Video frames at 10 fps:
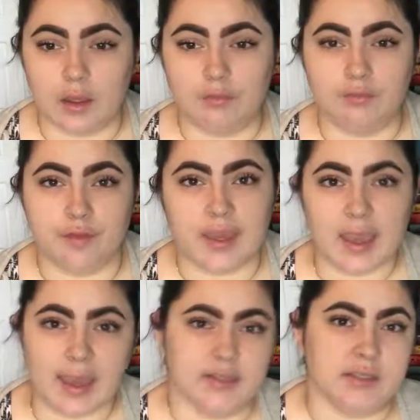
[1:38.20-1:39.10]
of
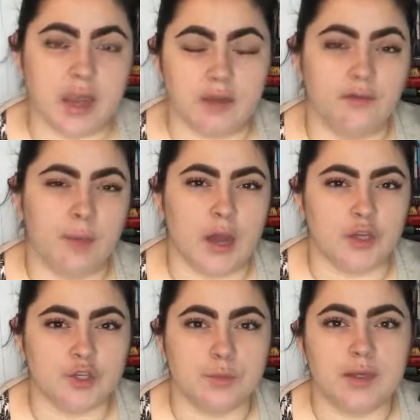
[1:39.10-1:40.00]
Faye as kind of
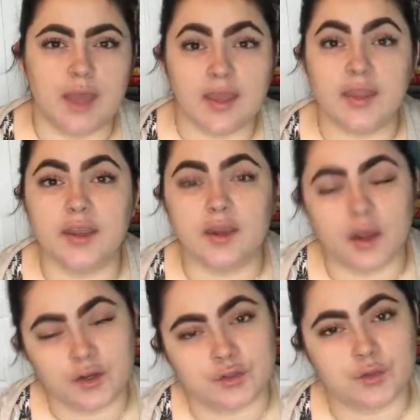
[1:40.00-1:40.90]
punishment, and then
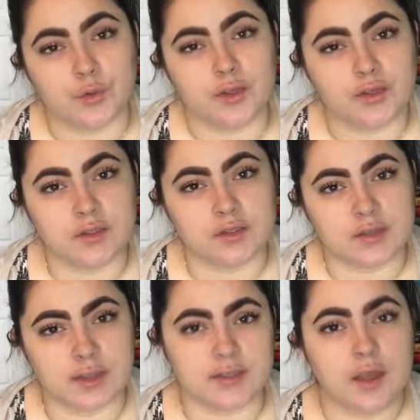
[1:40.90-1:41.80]
our story
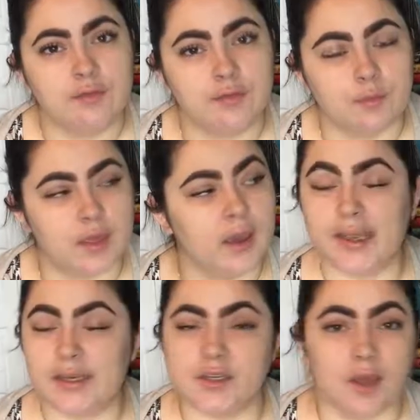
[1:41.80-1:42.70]
takes off from there.
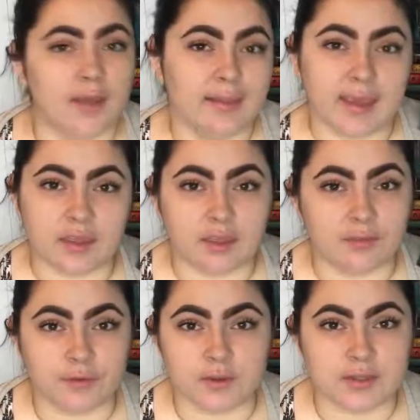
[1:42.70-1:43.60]
I did not like the
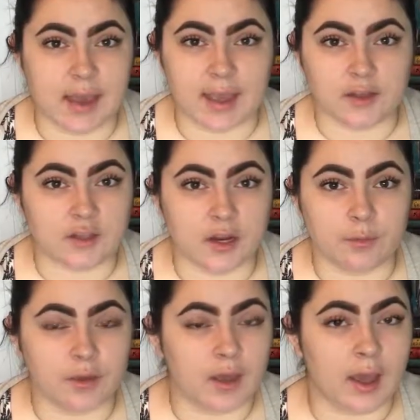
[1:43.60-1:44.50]
first ACOTAR
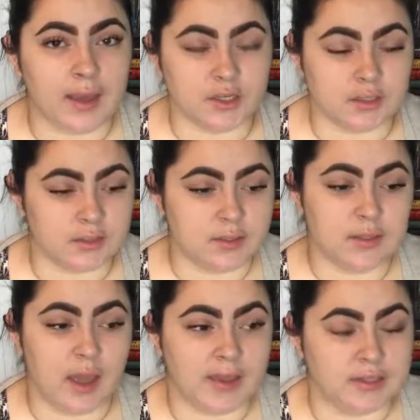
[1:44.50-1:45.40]
book. I
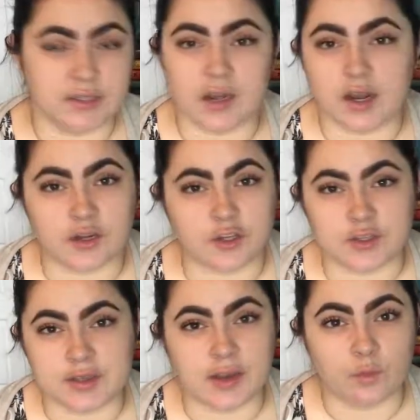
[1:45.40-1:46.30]
just, I did not
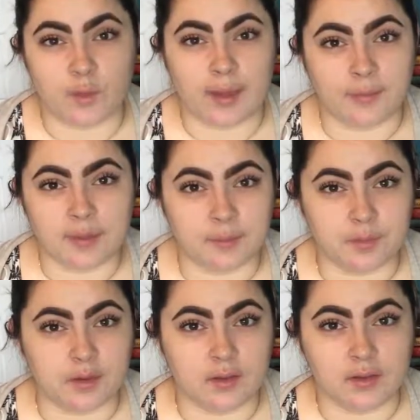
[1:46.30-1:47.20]
understand why
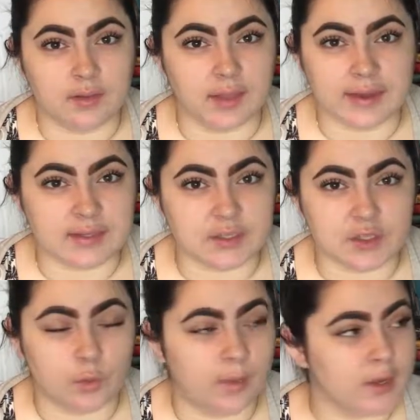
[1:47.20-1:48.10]
people liked it
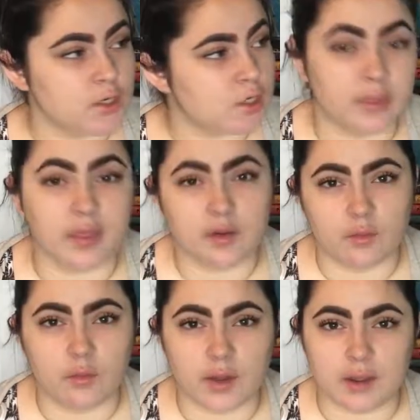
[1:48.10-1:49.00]
so much. But then
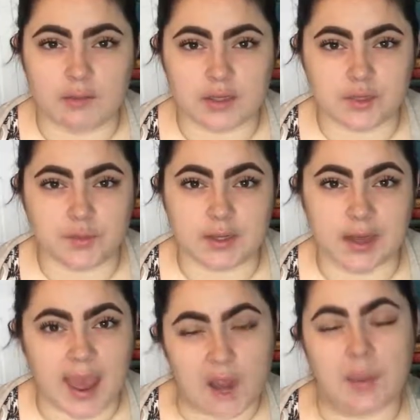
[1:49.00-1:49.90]
when I went to read
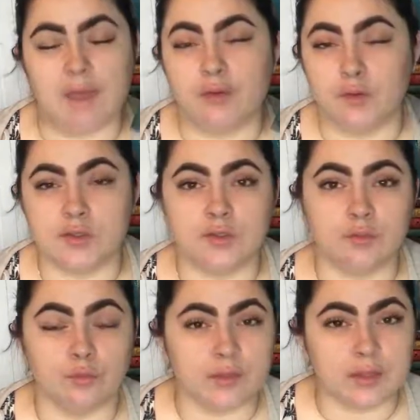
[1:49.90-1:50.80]
ACOMAF, I was
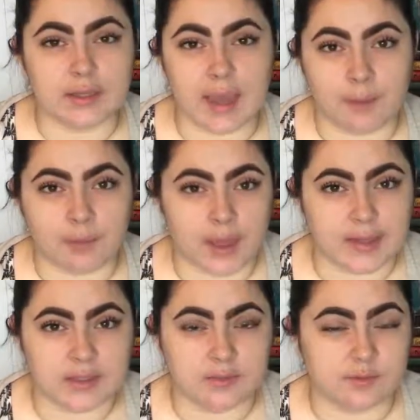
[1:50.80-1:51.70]
really
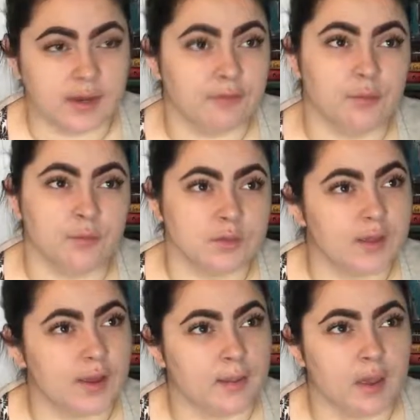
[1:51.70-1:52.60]
apprehensive and everyone was
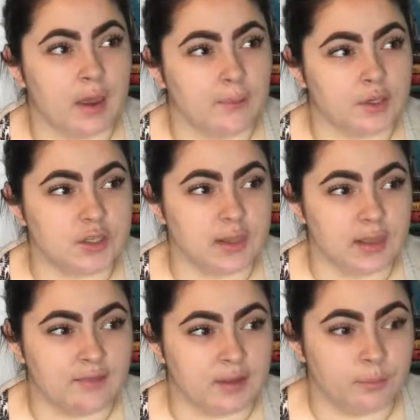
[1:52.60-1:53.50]
talking about how much they
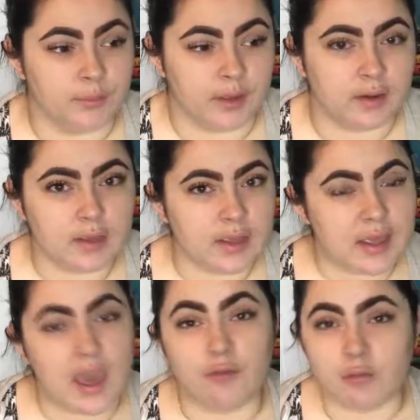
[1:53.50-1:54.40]
loved it, but
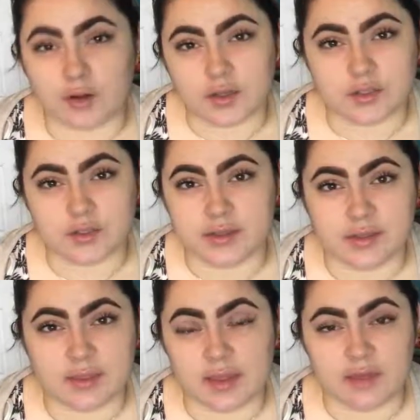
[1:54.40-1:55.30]
everyone also said
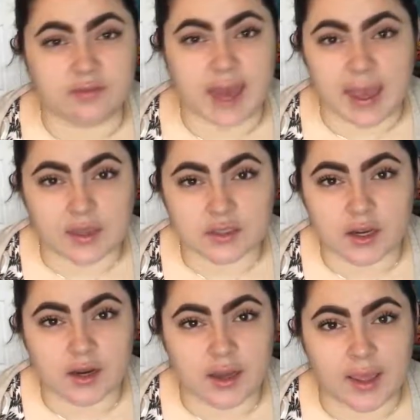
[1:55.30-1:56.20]
that they loved
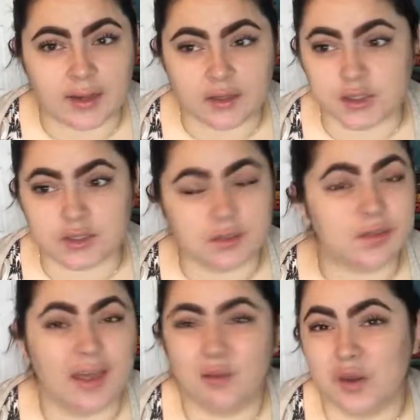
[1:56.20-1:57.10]
ACOTAR and it just,
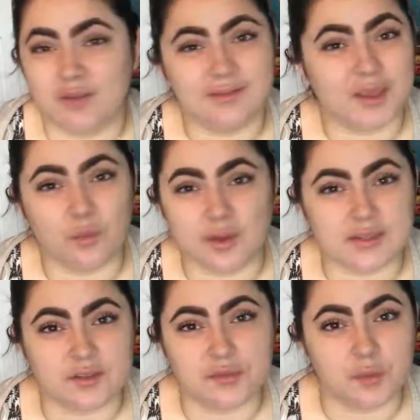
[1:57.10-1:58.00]
that one, it
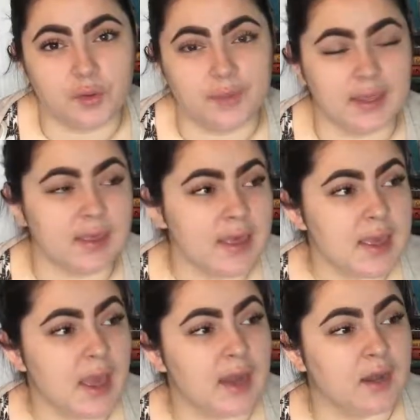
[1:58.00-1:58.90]
wasn't for me.
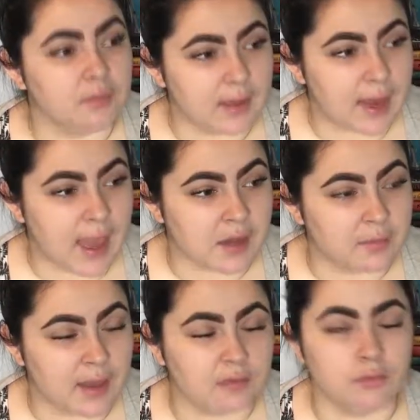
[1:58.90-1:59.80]
And I read
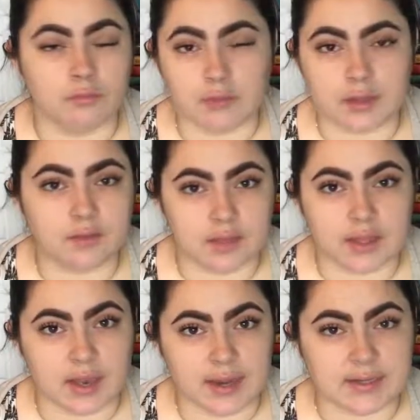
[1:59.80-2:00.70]
ACOMAF, really,
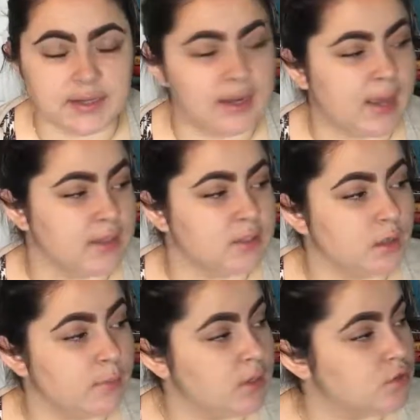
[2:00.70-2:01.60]
really liked it, and so I'm